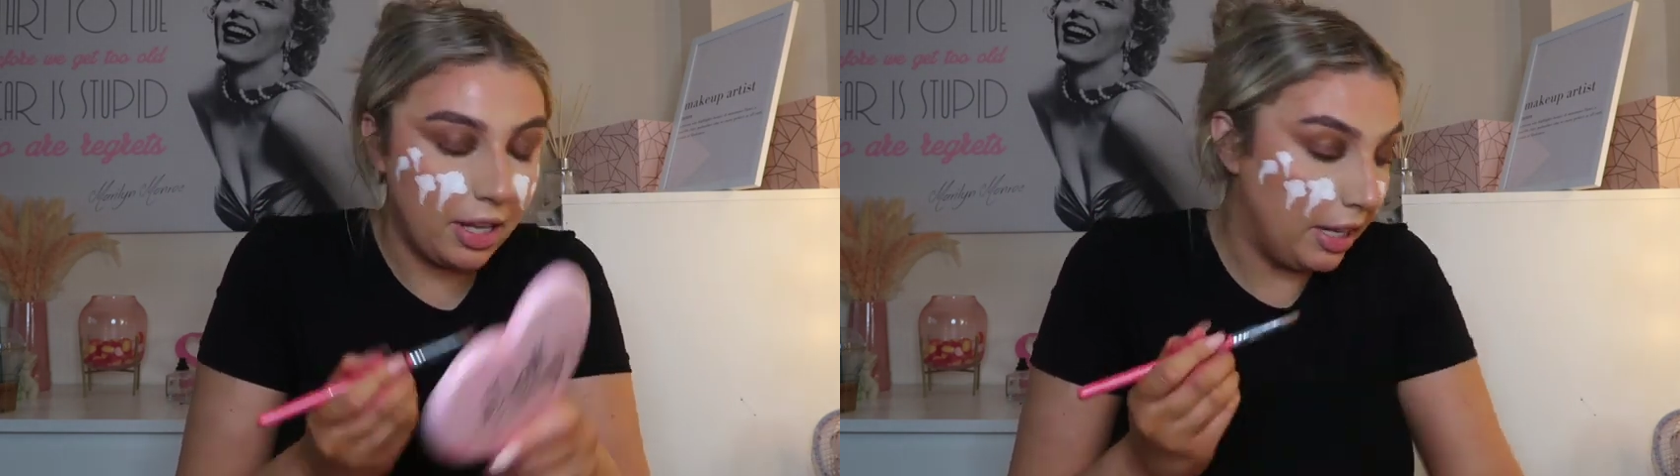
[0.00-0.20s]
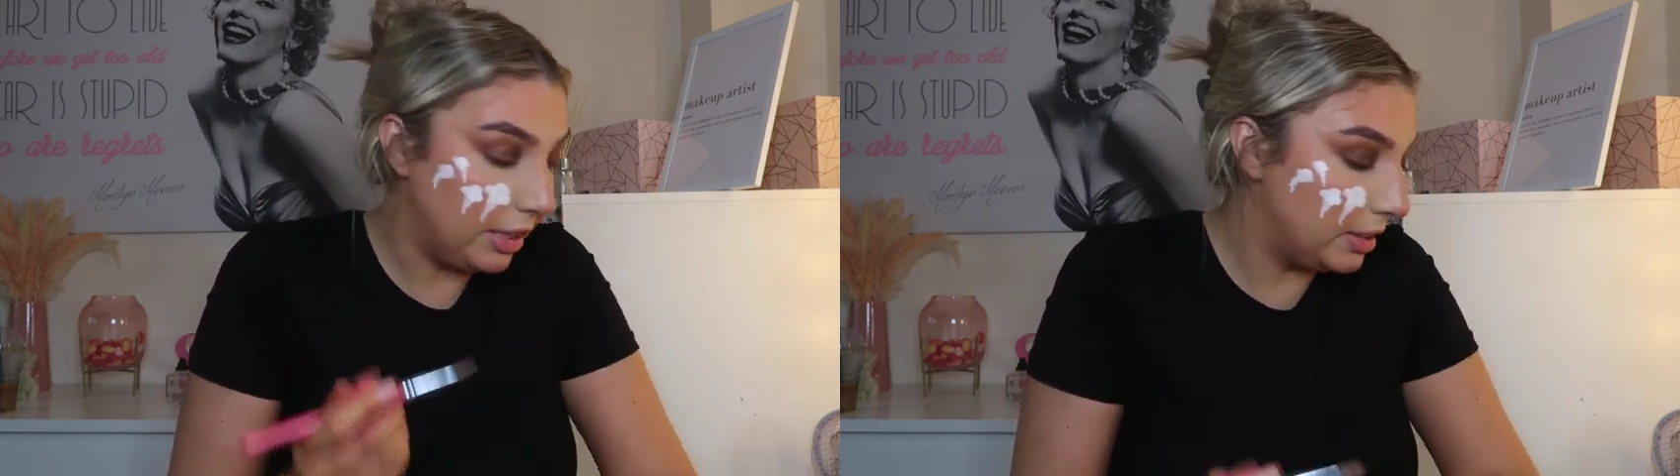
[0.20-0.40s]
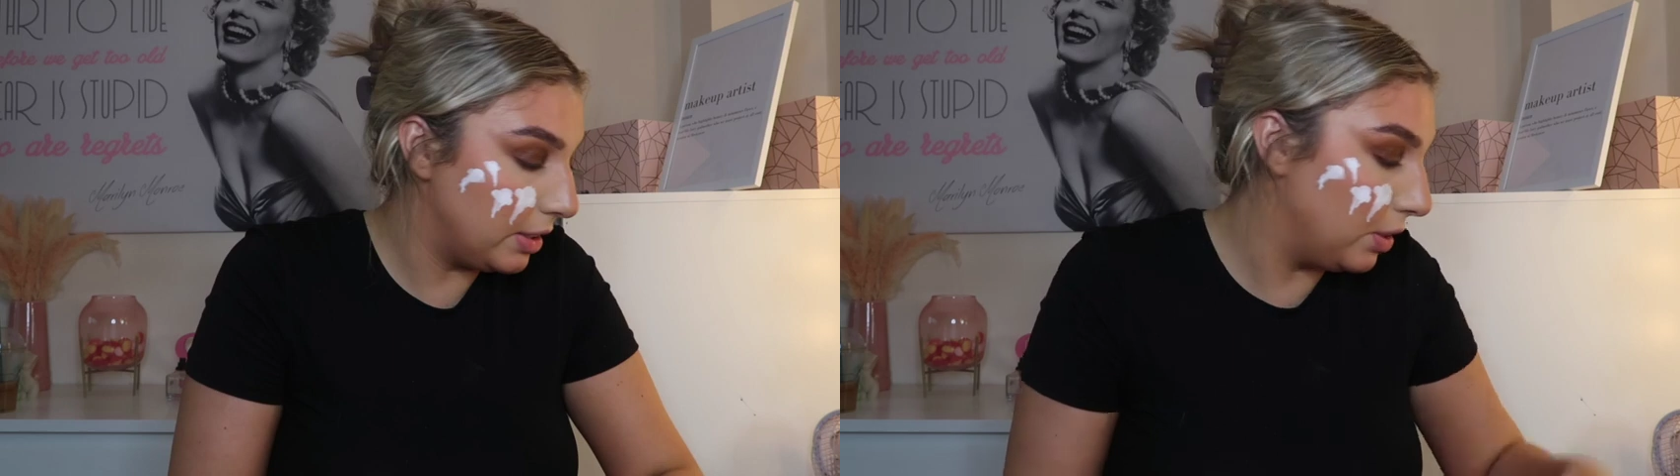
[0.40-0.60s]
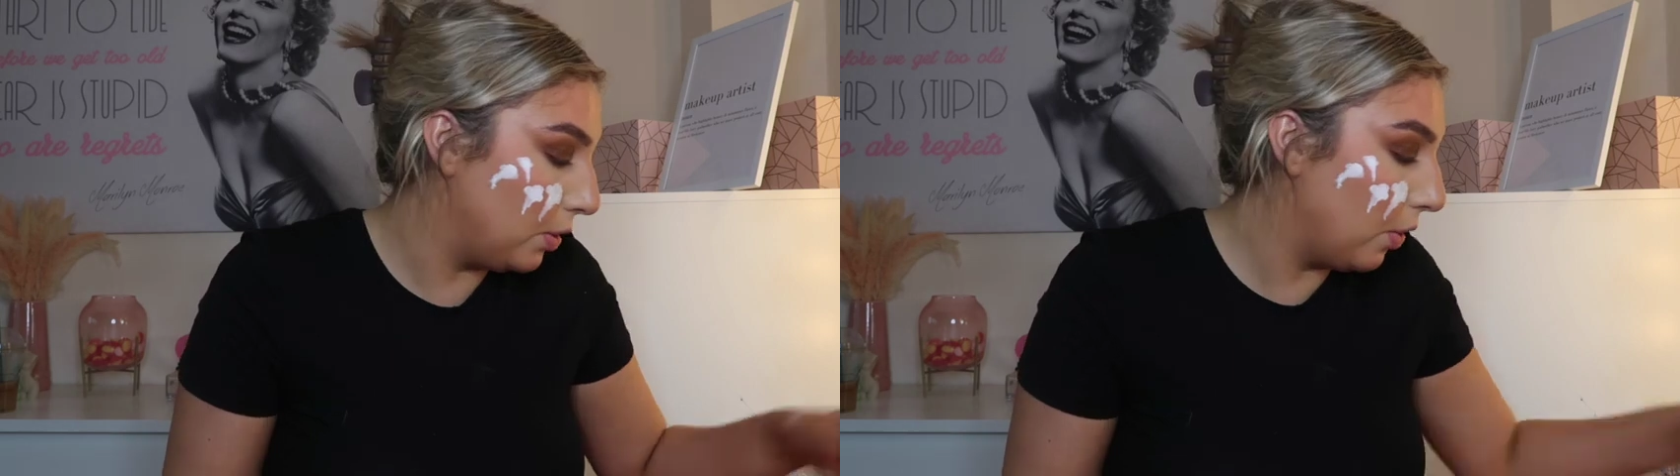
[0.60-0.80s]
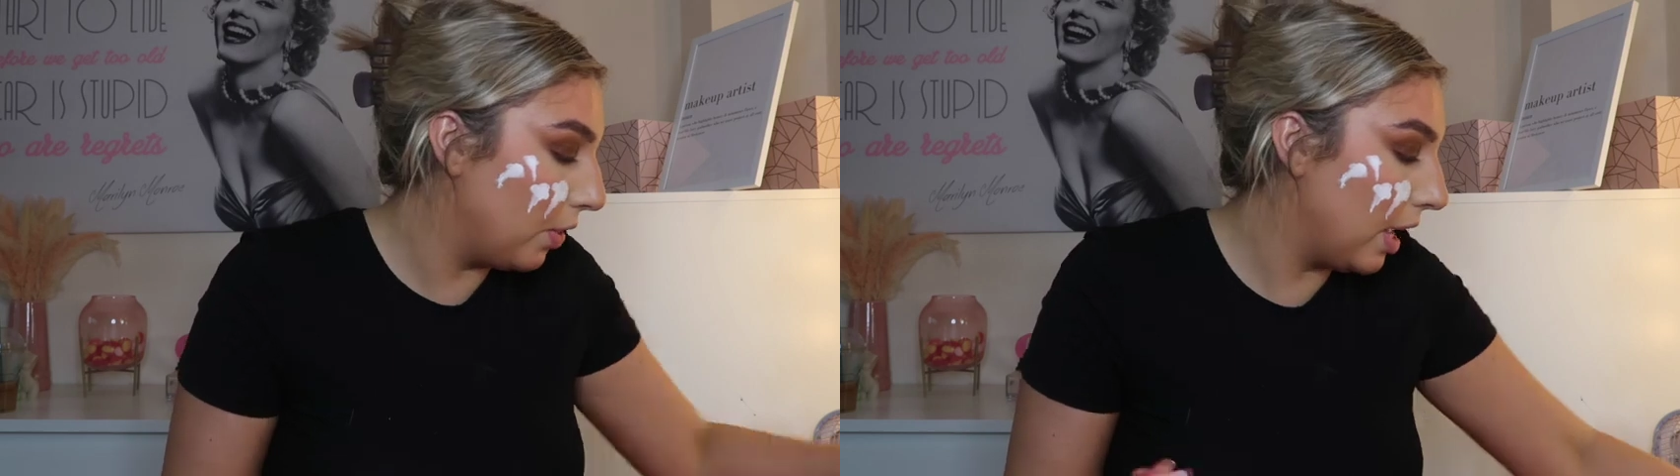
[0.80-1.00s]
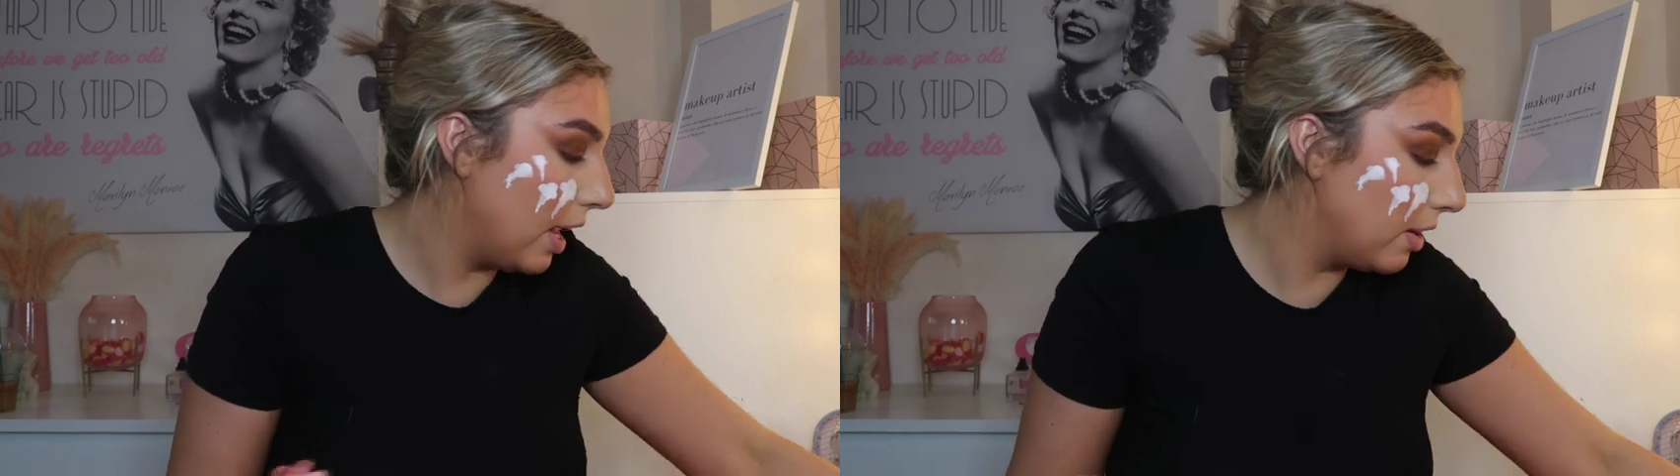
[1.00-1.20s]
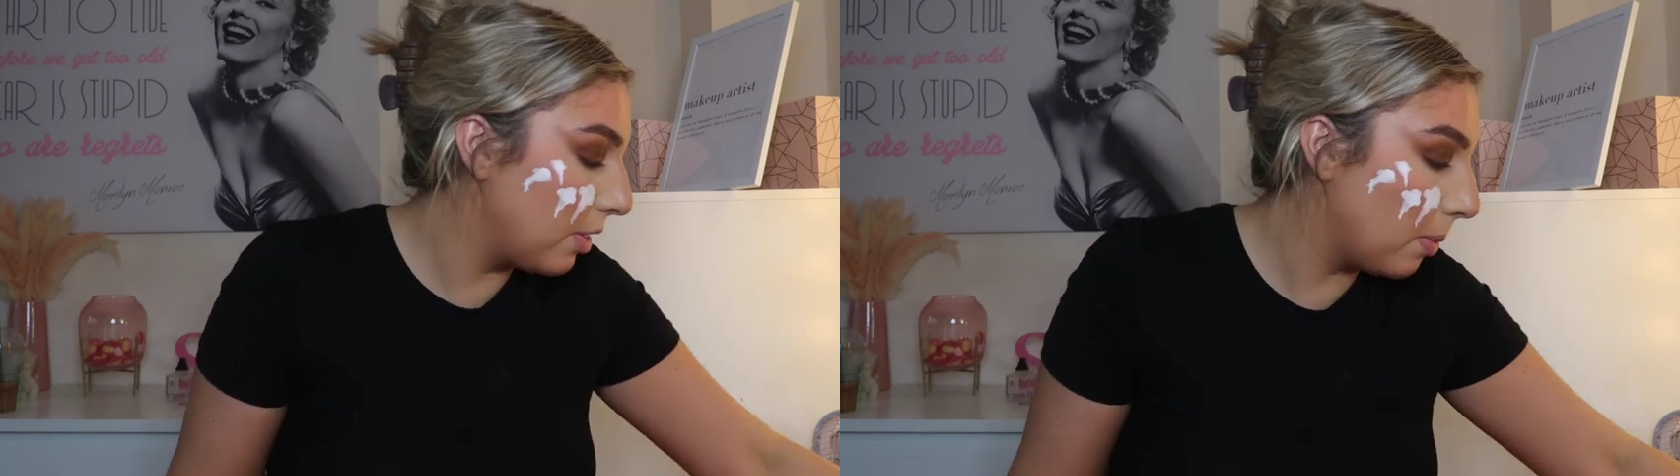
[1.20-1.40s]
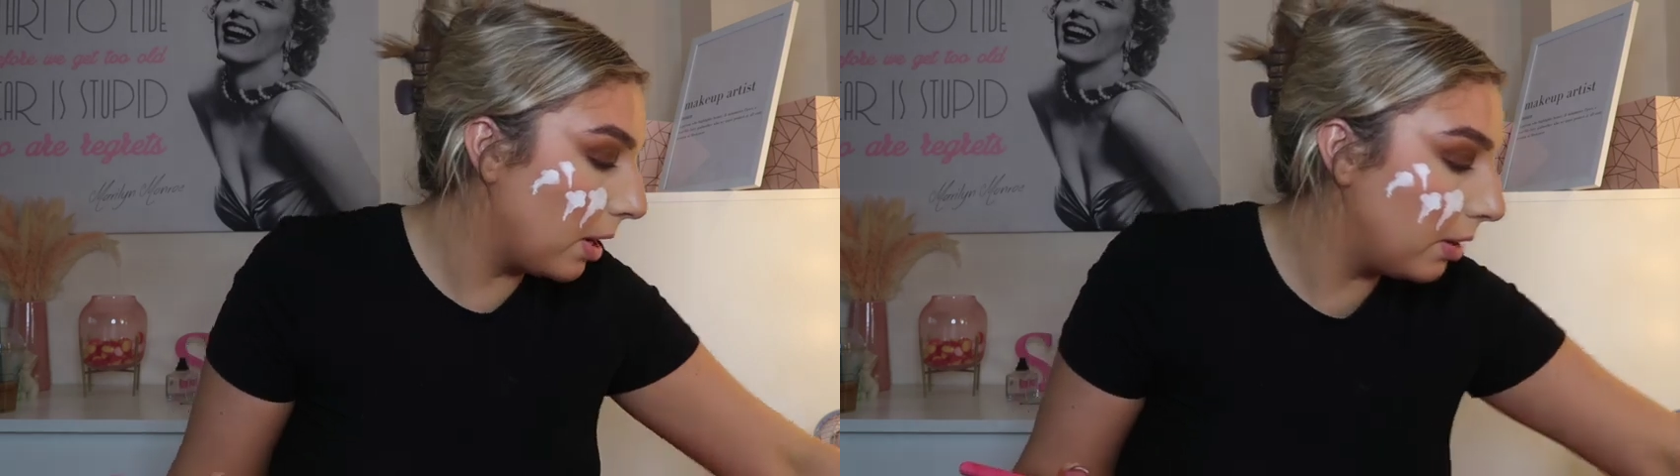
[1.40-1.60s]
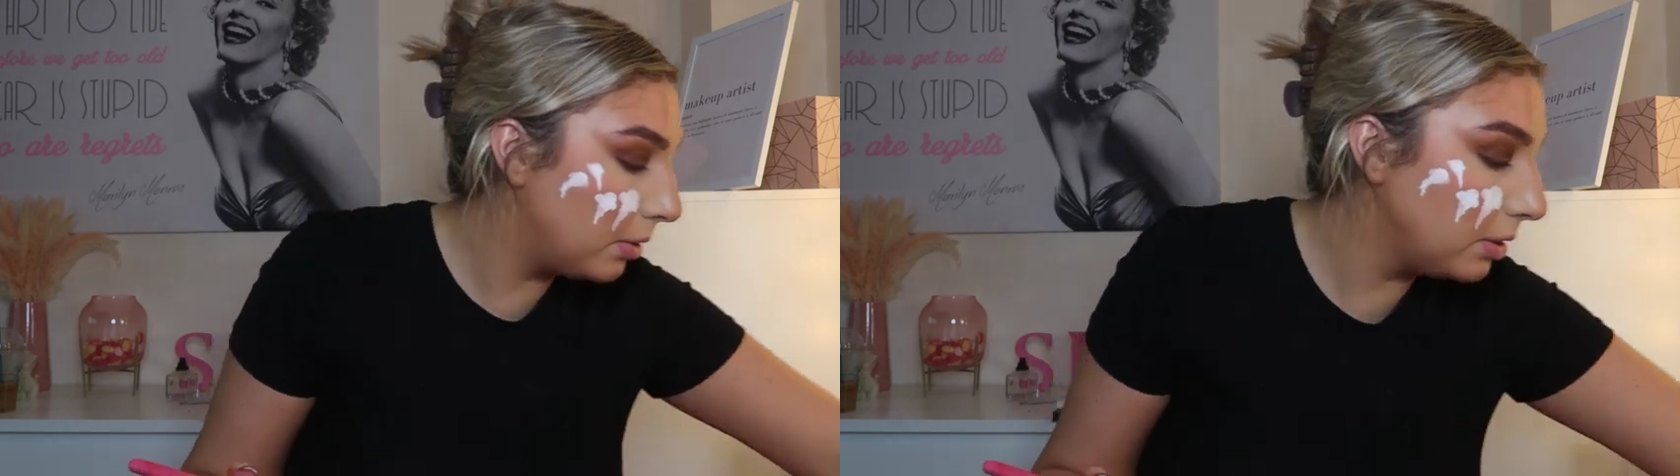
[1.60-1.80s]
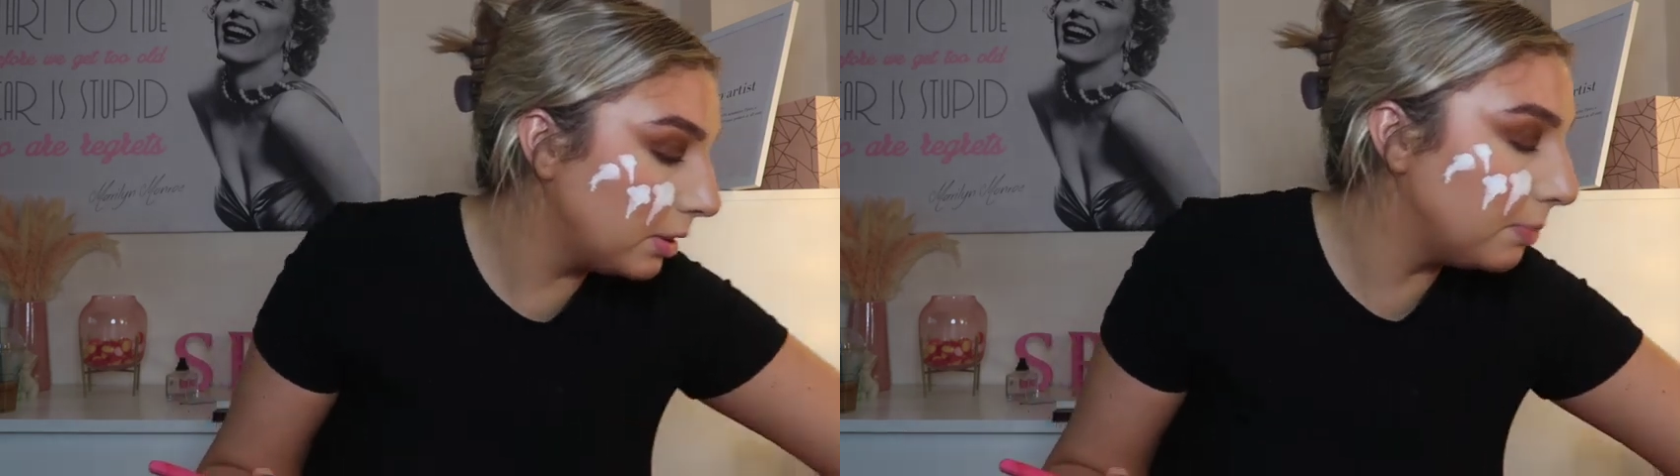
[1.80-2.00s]
it's not the end of the
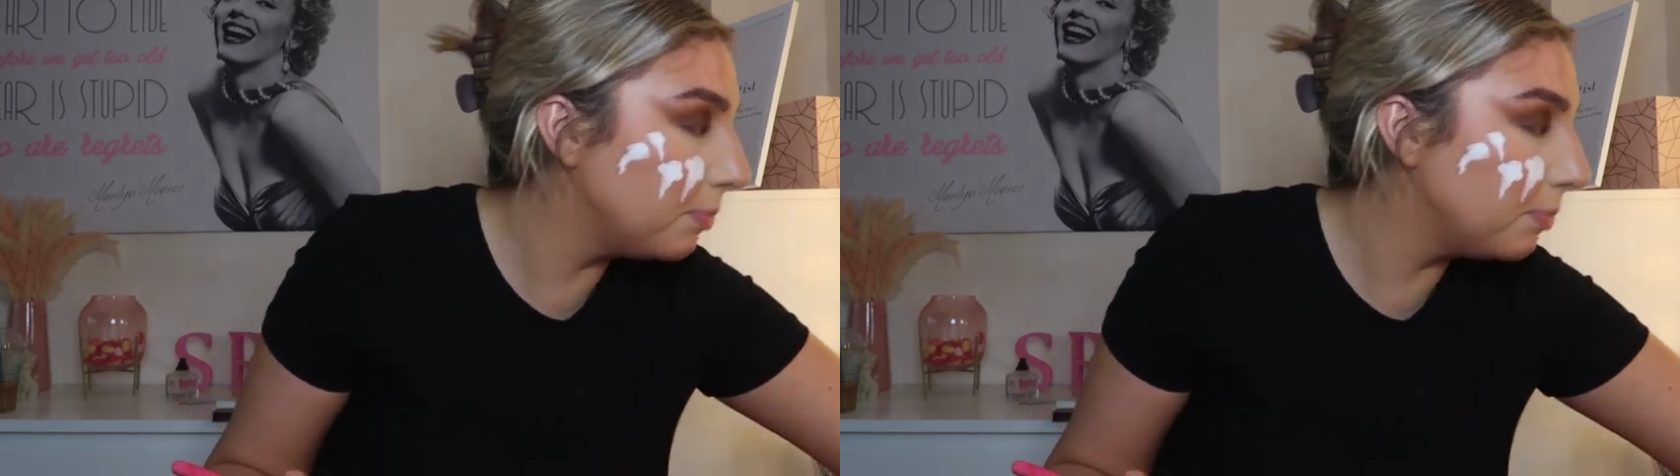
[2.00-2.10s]
world.